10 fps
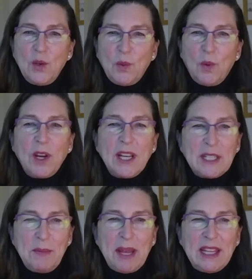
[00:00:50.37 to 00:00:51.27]
who's working
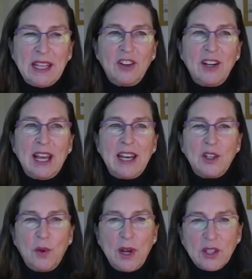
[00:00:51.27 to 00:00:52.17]
to make the internet
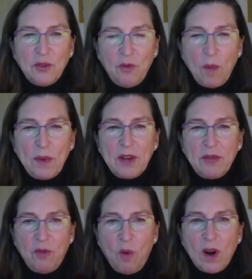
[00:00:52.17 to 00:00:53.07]
a
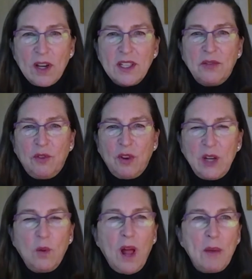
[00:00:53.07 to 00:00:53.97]
transformative force for
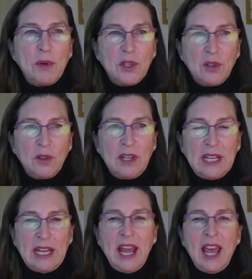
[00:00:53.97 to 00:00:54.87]
equal
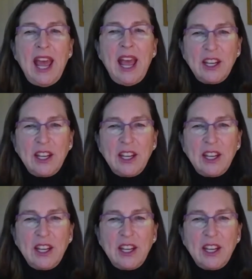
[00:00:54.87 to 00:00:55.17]
opportunity